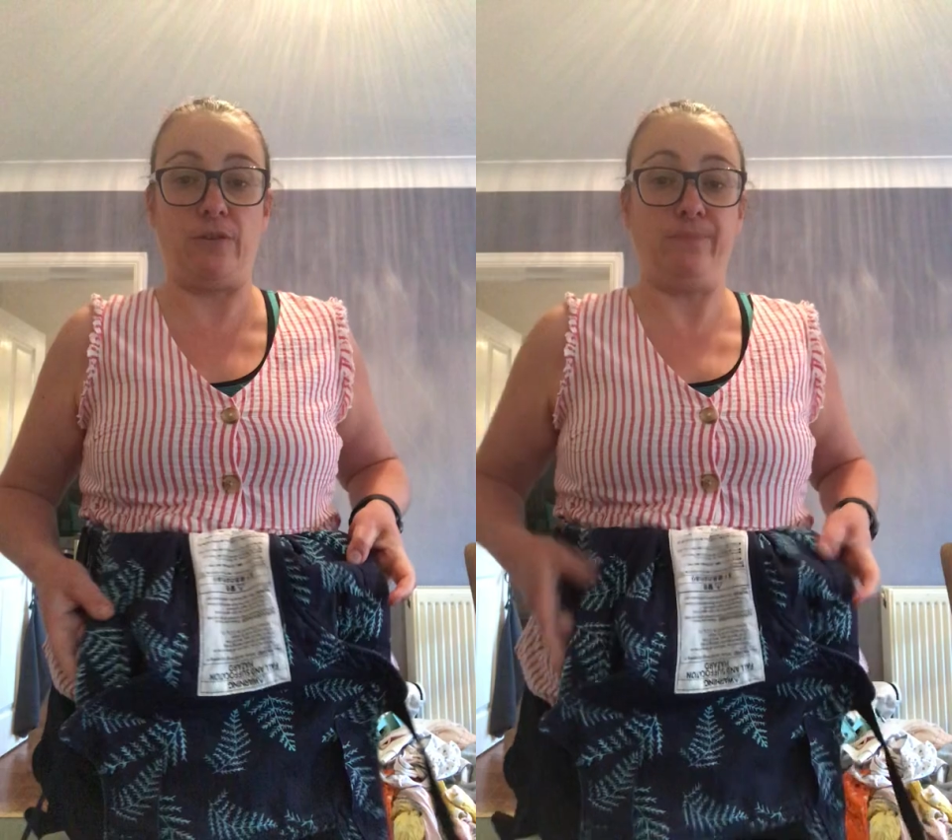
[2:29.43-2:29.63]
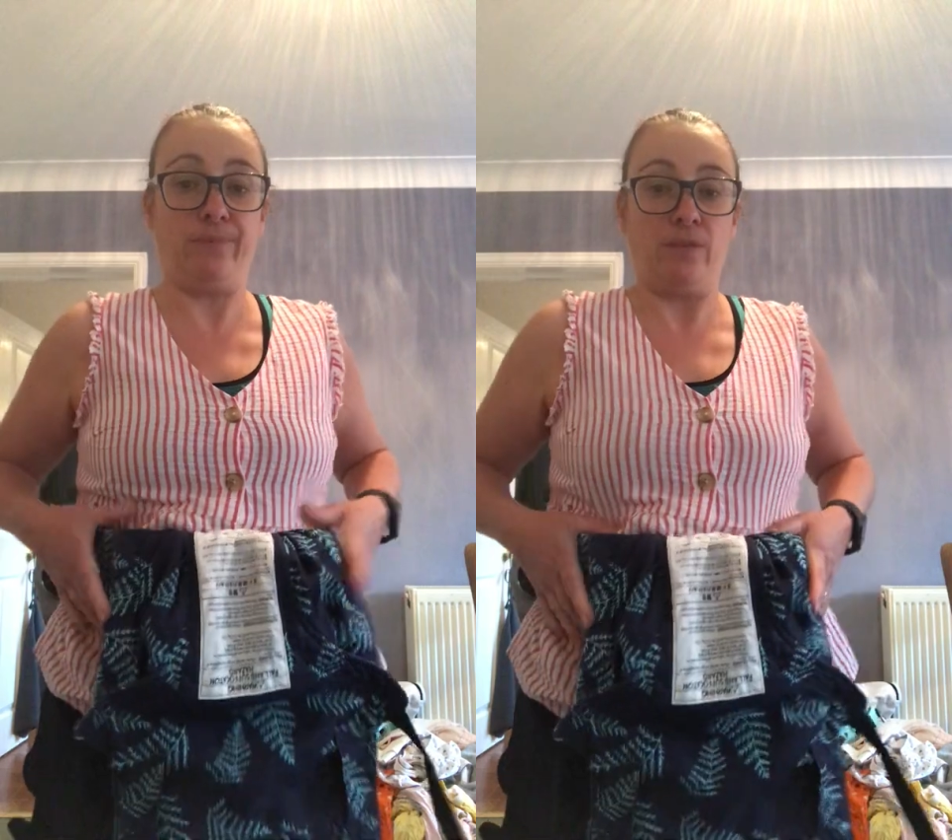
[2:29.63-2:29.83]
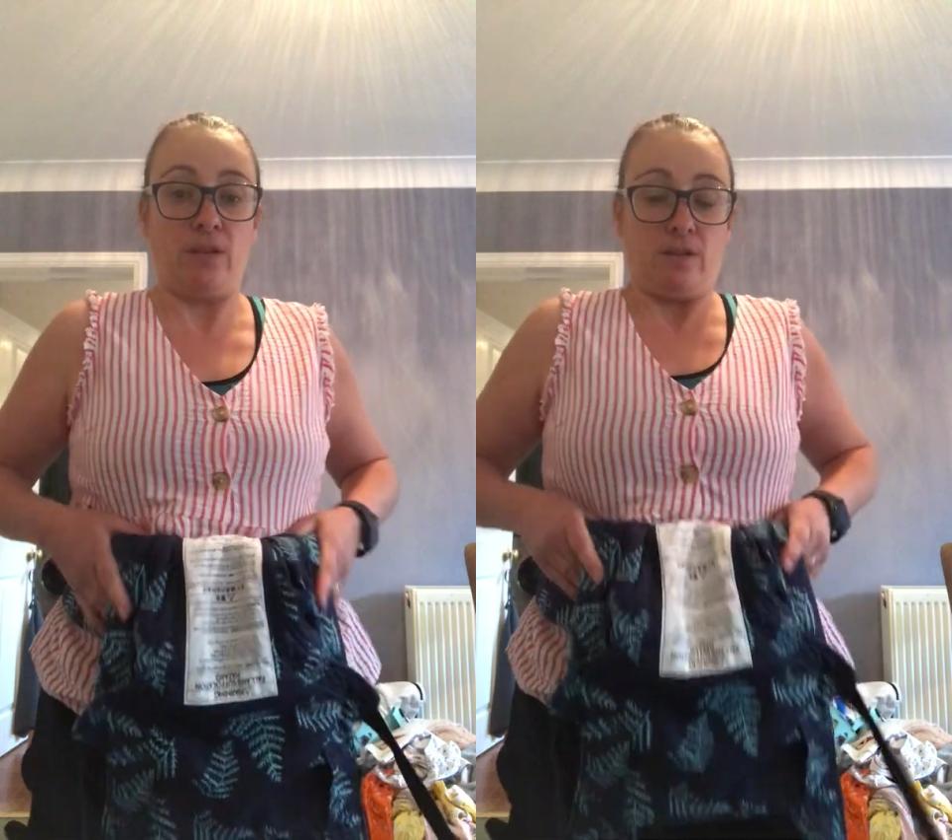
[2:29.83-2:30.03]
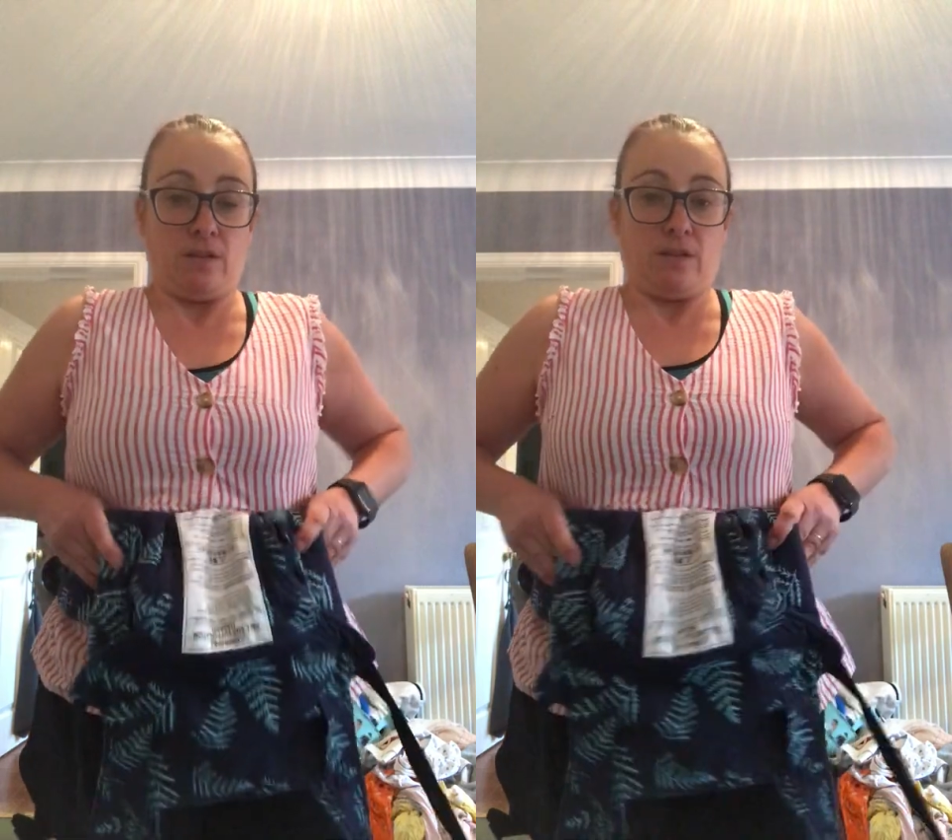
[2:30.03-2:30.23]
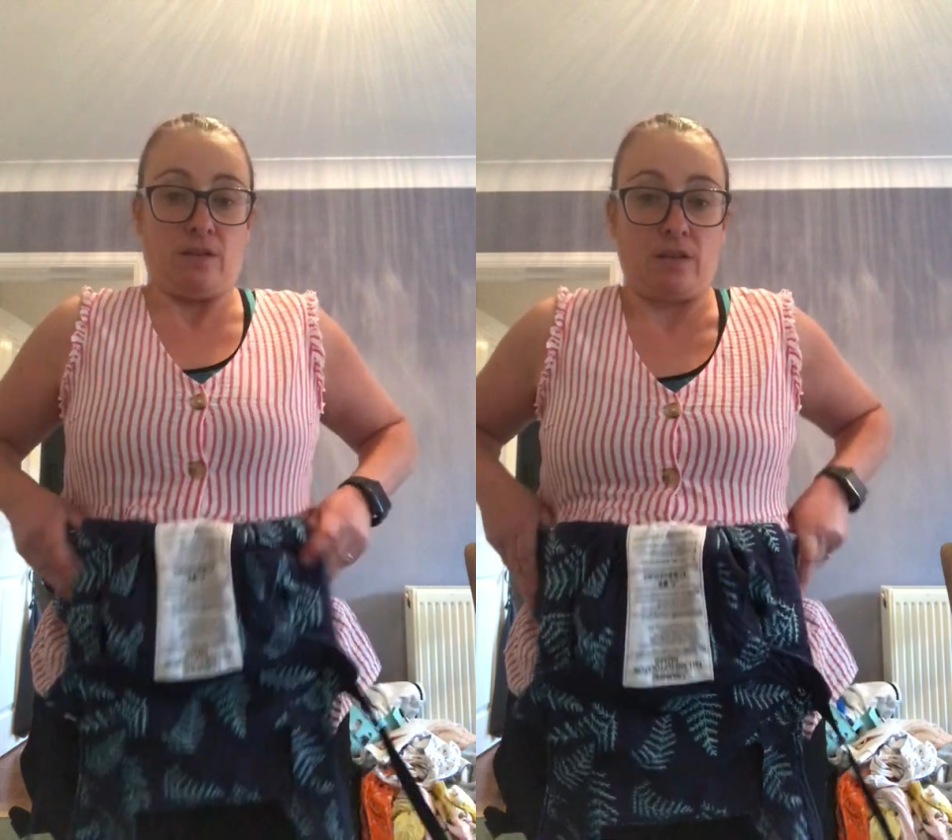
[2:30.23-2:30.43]

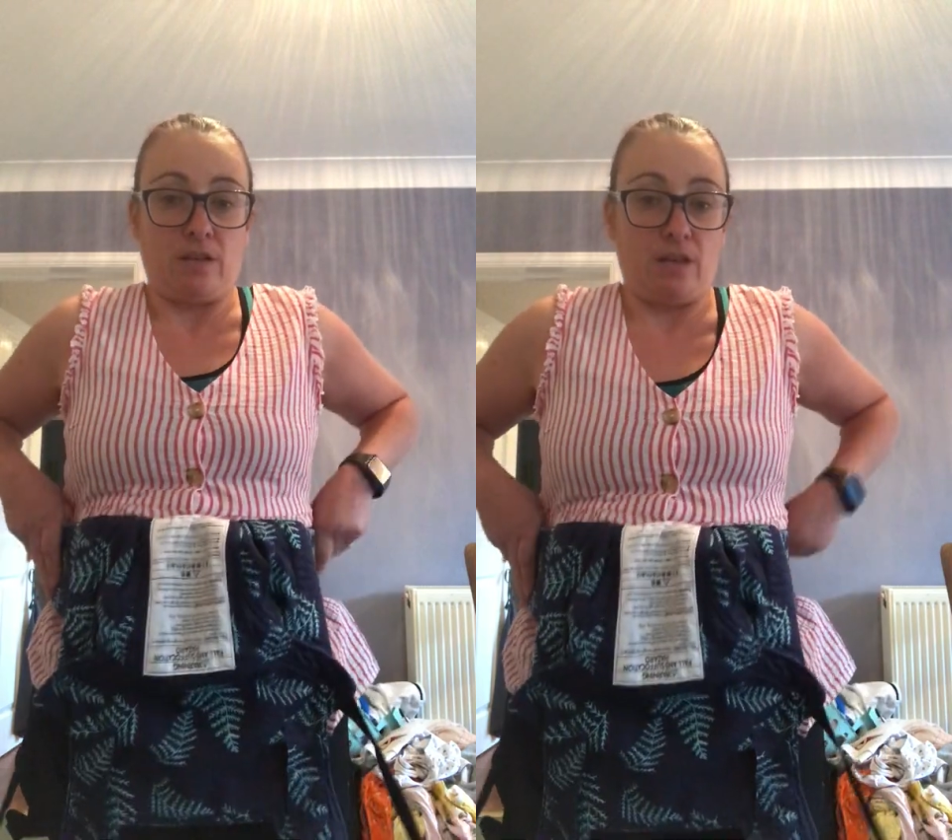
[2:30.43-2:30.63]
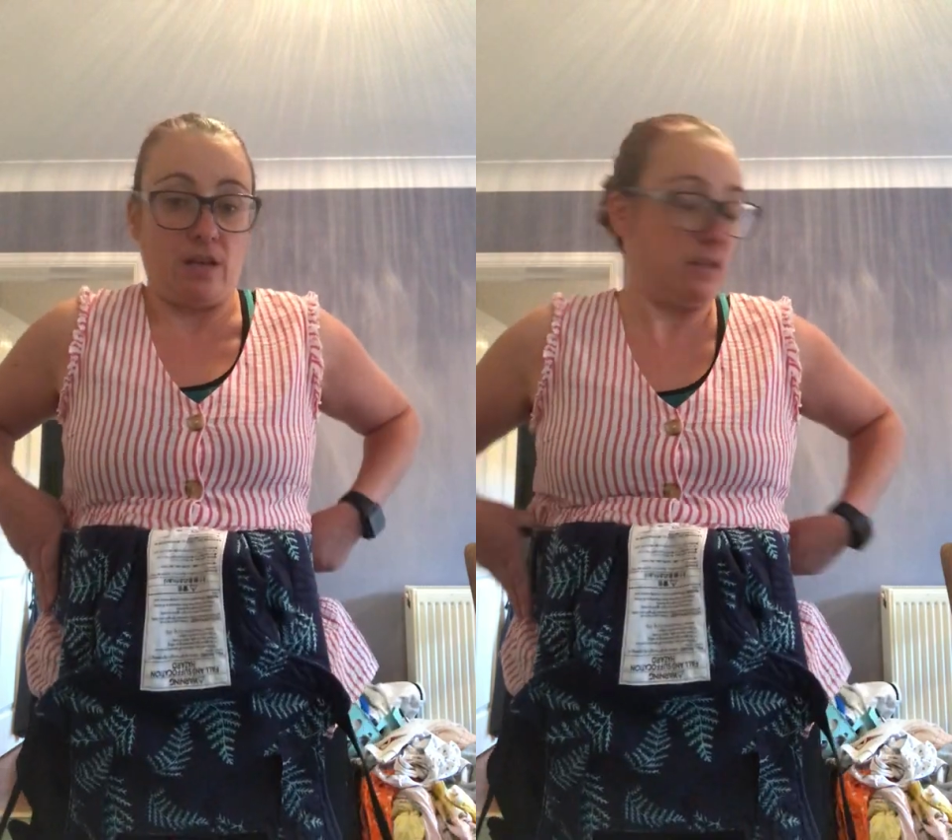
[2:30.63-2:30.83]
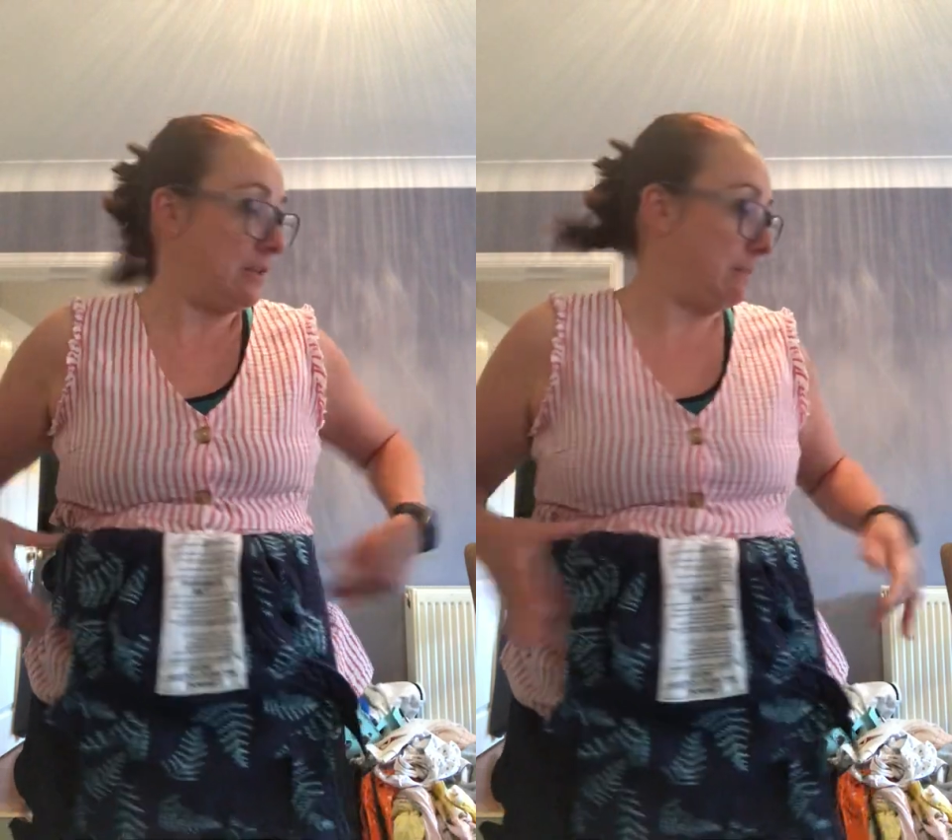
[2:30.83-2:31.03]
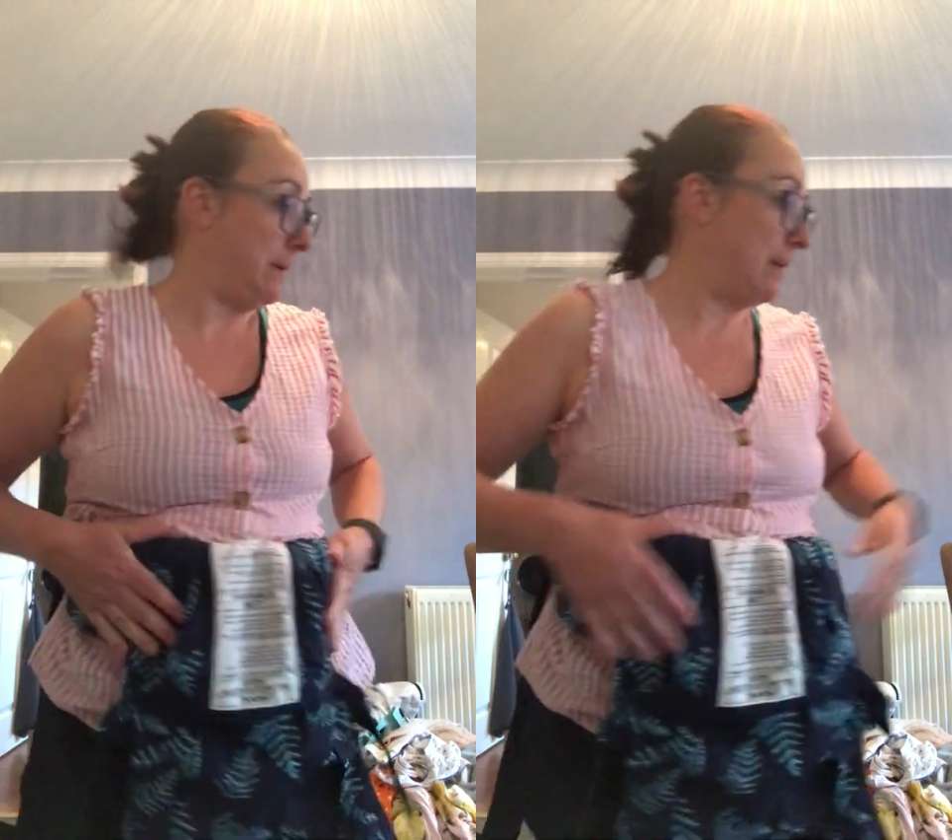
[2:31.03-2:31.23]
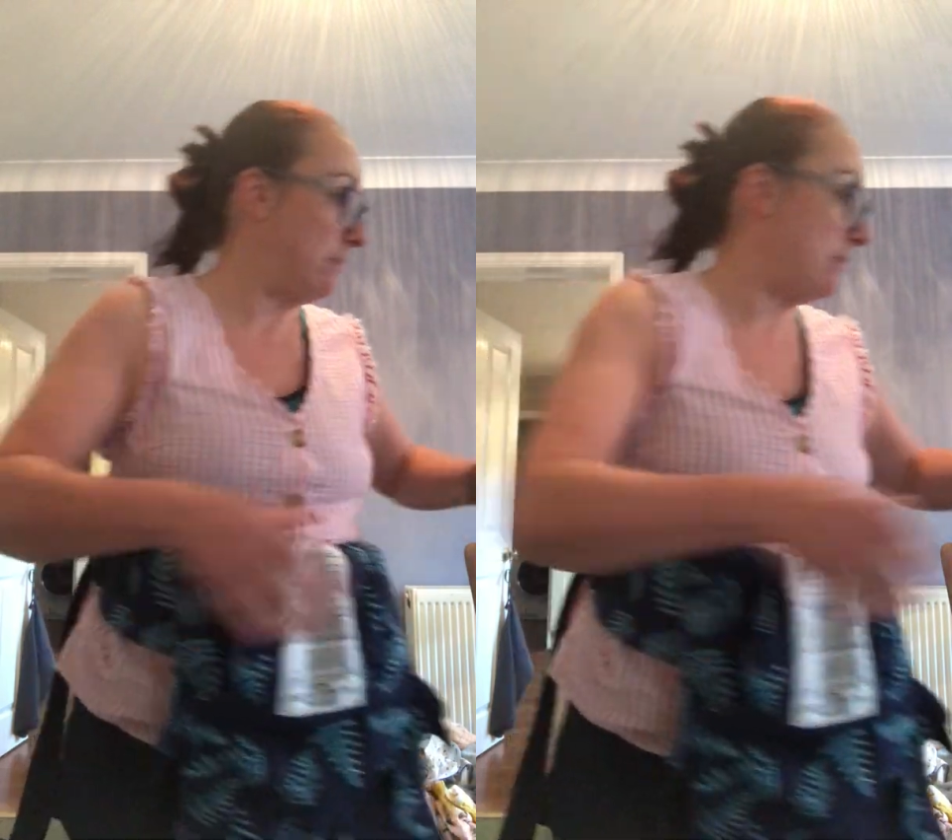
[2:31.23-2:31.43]
Okay, so pick up